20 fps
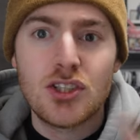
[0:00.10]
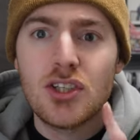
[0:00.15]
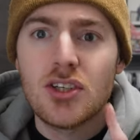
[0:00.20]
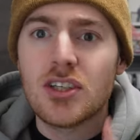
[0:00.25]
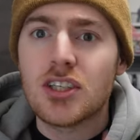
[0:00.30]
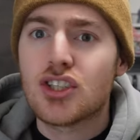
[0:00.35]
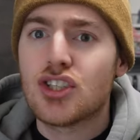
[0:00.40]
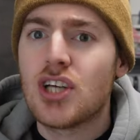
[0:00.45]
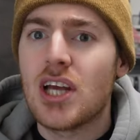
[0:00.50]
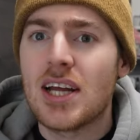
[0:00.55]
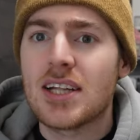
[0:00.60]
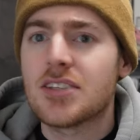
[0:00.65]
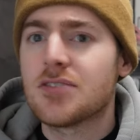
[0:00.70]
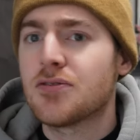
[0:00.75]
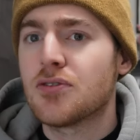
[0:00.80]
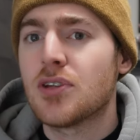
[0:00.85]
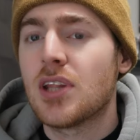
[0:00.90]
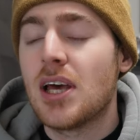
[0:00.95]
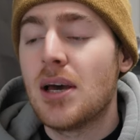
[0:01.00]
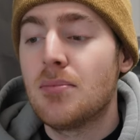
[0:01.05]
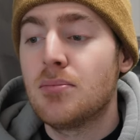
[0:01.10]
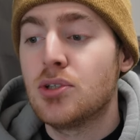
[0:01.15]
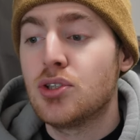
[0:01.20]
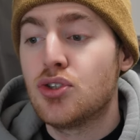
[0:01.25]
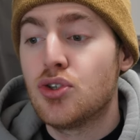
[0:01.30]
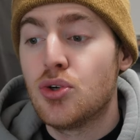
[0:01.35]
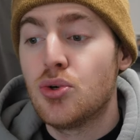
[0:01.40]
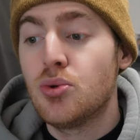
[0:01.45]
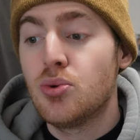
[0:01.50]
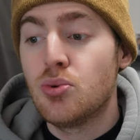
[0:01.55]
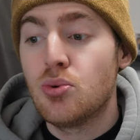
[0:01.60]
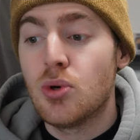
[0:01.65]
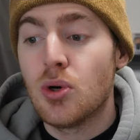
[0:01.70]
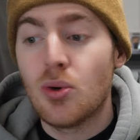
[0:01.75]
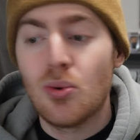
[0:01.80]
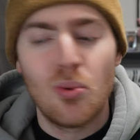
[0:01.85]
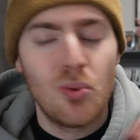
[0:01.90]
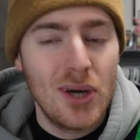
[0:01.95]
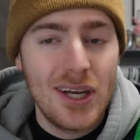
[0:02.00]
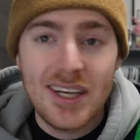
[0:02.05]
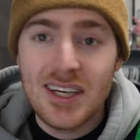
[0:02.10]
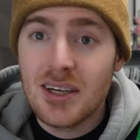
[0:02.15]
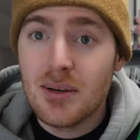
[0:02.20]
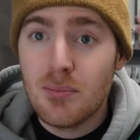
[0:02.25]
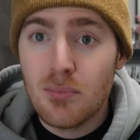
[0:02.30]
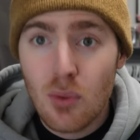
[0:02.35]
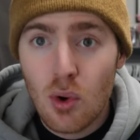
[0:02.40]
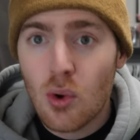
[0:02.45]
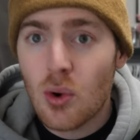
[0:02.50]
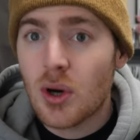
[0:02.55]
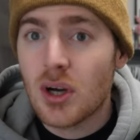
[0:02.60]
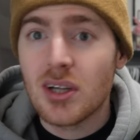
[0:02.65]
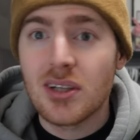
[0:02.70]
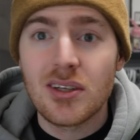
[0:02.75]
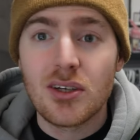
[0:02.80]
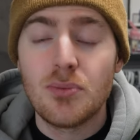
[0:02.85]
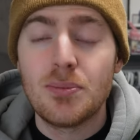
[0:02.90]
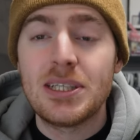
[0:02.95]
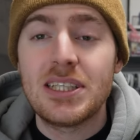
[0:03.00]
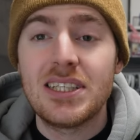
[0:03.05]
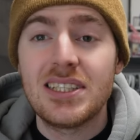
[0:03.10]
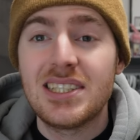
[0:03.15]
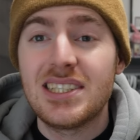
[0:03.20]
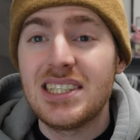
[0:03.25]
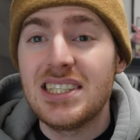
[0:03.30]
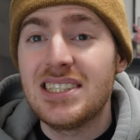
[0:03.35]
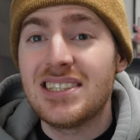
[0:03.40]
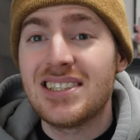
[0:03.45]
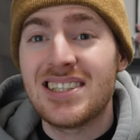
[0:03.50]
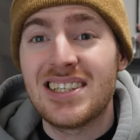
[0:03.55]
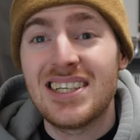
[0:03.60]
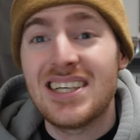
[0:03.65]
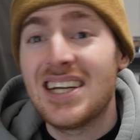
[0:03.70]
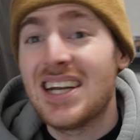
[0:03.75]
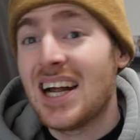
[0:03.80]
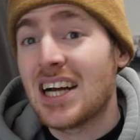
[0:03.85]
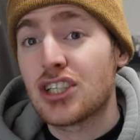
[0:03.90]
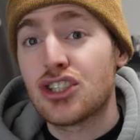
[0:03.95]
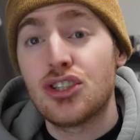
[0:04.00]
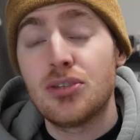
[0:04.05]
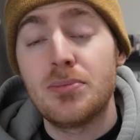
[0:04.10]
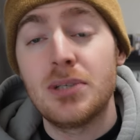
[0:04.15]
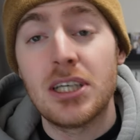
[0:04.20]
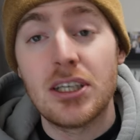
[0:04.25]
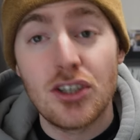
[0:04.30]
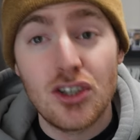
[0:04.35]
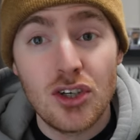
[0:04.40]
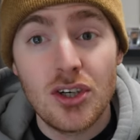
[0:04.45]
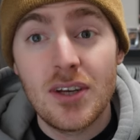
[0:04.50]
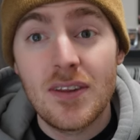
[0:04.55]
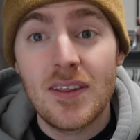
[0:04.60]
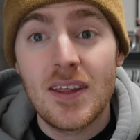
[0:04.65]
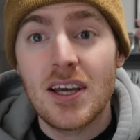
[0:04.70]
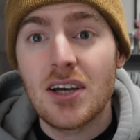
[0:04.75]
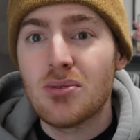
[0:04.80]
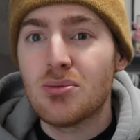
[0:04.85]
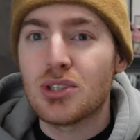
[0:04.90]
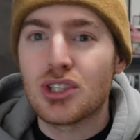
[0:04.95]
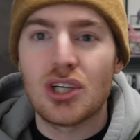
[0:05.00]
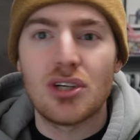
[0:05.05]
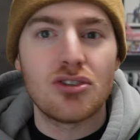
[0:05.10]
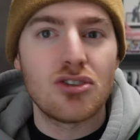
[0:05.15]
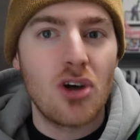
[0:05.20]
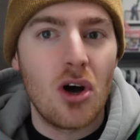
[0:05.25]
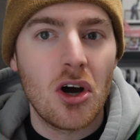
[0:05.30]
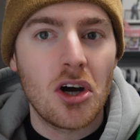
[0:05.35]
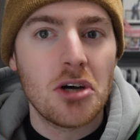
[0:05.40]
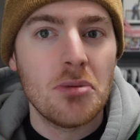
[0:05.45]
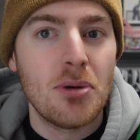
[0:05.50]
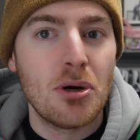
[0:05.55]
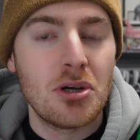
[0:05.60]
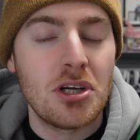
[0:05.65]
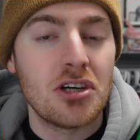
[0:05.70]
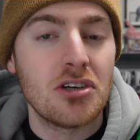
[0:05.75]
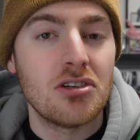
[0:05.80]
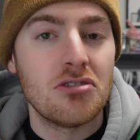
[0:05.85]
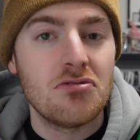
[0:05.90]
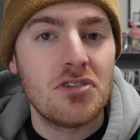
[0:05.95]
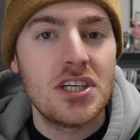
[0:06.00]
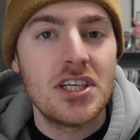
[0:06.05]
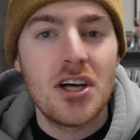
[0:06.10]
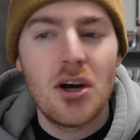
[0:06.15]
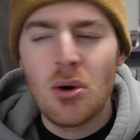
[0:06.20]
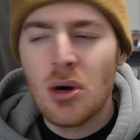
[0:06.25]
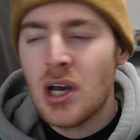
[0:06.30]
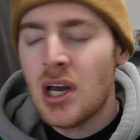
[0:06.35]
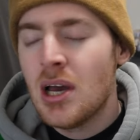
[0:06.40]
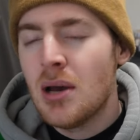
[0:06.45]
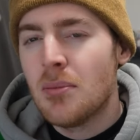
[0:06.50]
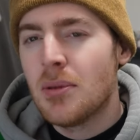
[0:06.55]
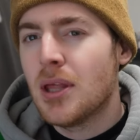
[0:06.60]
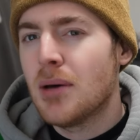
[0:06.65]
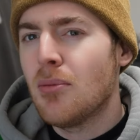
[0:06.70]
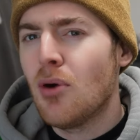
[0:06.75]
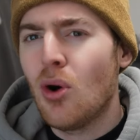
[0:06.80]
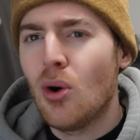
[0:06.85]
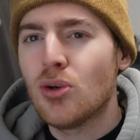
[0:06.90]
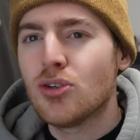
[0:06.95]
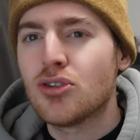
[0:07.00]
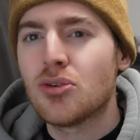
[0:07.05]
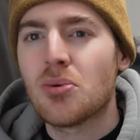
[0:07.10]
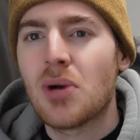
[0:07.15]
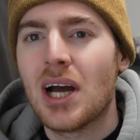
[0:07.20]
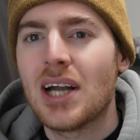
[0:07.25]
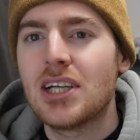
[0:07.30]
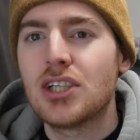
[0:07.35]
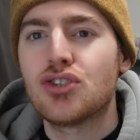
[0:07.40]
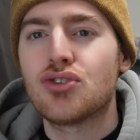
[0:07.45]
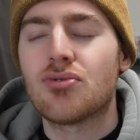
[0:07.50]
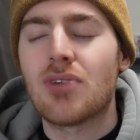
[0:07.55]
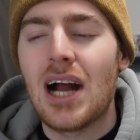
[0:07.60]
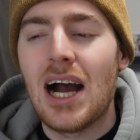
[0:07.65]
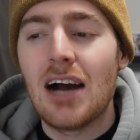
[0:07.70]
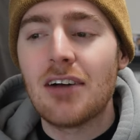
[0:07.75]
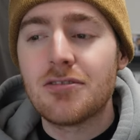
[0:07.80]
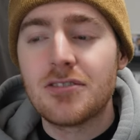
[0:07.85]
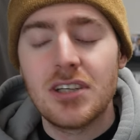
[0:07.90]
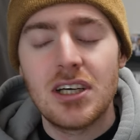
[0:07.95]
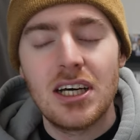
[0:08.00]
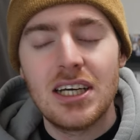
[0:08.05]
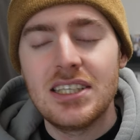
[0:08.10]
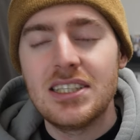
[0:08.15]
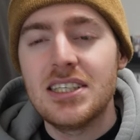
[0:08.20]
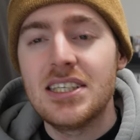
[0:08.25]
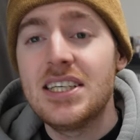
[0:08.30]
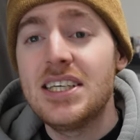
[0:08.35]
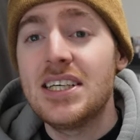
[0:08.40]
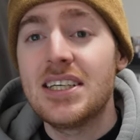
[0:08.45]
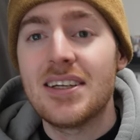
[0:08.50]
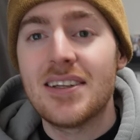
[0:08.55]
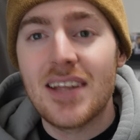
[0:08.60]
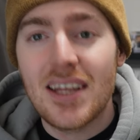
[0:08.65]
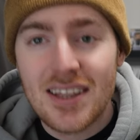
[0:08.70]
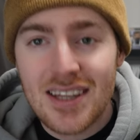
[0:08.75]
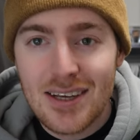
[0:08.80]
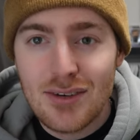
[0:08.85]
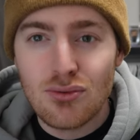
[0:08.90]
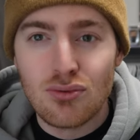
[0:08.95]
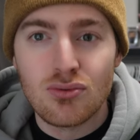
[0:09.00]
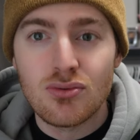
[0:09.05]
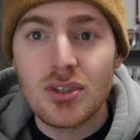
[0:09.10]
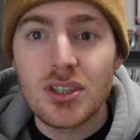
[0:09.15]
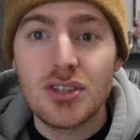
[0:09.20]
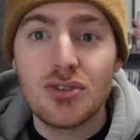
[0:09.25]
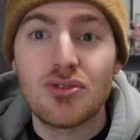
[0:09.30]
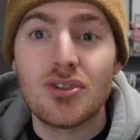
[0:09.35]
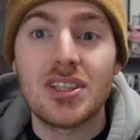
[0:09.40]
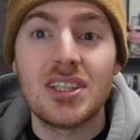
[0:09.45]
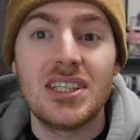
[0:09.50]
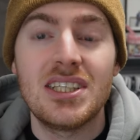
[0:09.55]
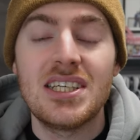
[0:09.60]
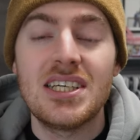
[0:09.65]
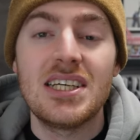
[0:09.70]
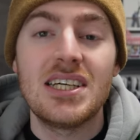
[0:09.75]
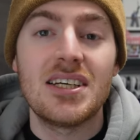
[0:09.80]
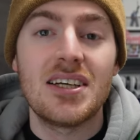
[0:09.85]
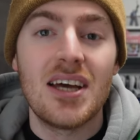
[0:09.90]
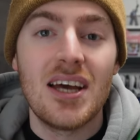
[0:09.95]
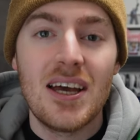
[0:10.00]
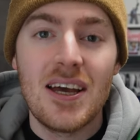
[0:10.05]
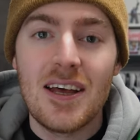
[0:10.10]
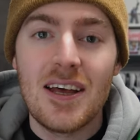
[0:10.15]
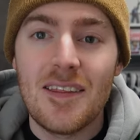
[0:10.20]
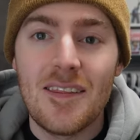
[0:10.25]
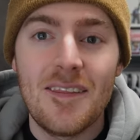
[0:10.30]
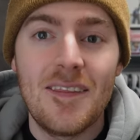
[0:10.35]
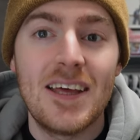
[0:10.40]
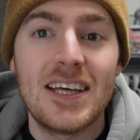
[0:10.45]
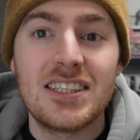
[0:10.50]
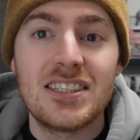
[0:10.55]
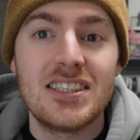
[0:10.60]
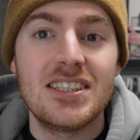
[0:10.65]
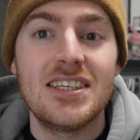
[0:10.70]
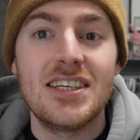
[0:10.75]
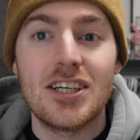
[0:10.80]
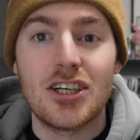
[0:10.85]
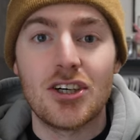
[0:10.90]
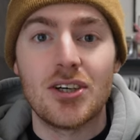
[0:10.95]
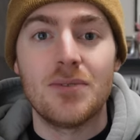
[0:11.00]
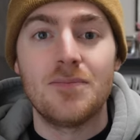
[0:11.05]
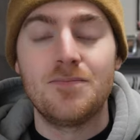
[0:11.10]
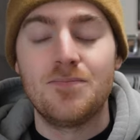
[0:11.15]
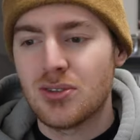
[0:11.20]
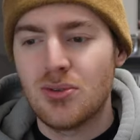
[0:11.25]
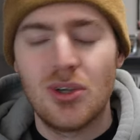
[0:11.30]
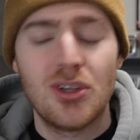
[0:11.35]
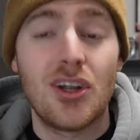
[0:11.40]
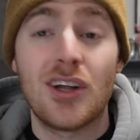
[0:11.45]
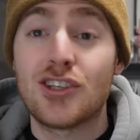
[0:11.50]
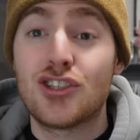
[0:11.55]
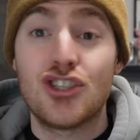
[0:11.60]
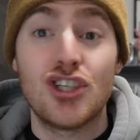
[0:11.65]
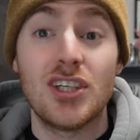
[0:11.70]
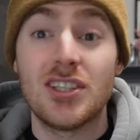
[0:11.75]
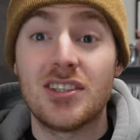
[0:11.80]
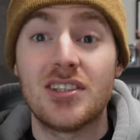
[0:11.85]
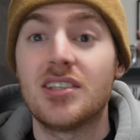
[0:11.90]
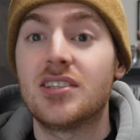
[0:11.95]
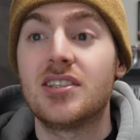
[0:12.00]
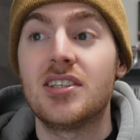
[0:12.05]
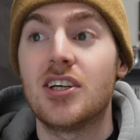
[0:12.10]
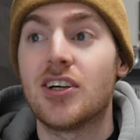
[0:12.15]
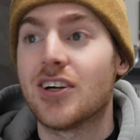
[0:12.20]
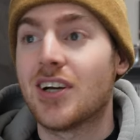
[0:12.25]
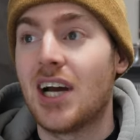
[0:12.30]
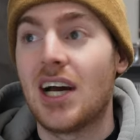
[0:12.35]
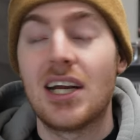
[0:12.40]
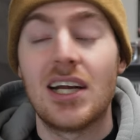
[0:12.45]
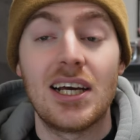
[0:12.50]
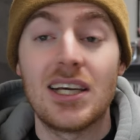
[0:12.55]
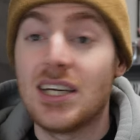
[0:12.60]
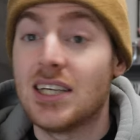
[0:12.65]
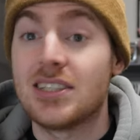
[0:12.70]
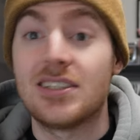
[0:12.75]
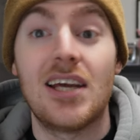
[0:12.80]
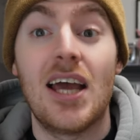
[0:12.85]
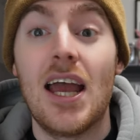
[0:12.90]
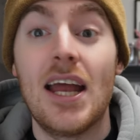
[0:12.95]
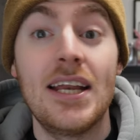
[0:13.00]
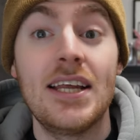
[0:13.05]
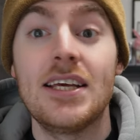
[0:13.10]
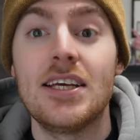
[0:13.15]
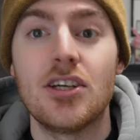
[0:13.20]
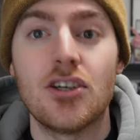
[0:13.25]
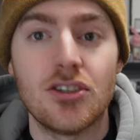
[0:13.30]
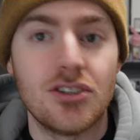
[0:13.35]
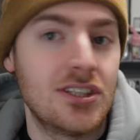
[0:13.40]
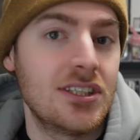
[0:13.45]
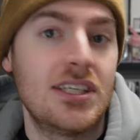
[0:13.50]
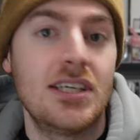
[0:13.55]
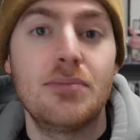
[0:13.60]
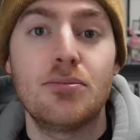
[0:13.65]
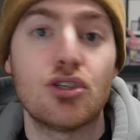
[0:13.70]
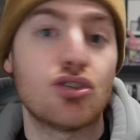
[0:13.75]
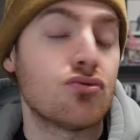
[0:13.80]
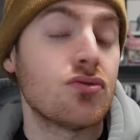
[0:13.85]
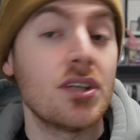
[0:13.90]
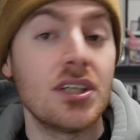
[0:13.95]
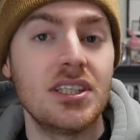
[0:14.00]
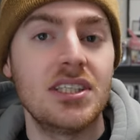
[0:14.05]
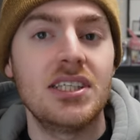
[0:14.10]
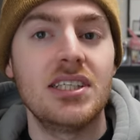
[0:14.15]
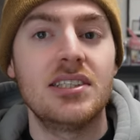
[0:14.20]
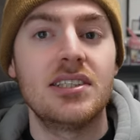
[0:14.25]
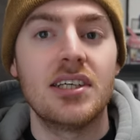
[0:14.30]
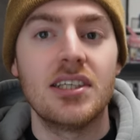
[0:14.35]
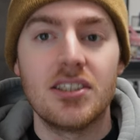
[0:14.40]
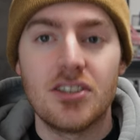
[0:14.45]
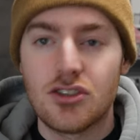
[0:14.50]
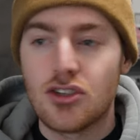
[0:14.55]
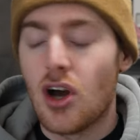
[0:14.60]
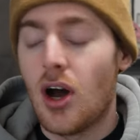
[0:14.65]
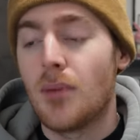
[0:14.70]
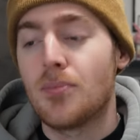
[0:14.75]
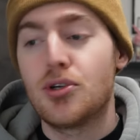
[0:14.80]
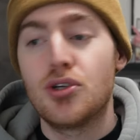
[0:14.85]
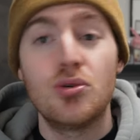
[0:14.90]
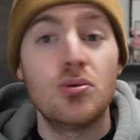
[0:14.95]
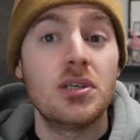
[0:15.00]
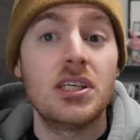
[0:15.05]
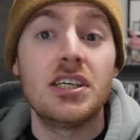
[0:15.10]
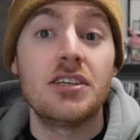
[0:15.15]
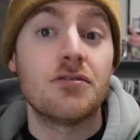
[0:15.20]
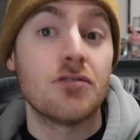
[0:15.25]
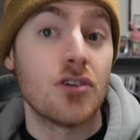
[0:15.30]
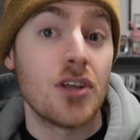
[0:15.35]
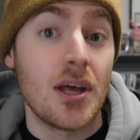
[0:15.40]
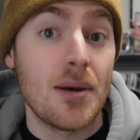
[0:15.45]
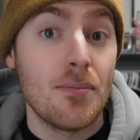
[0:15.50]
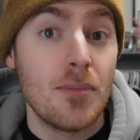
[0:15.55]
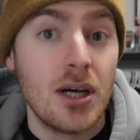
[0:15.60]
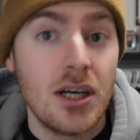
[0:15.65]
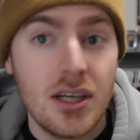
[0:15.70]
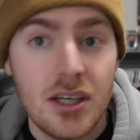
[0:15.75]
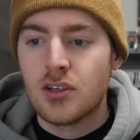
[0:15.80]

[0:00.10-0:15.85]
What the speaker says: still a chance for them to win more a little bit this season, and it actually be a good thing, which I'll talk about here in the video, but them also kind of draft a need that they really, really need this year. Well, not just this year, kind of, I guess, any year. The team just really needs it. It's a top two need for them.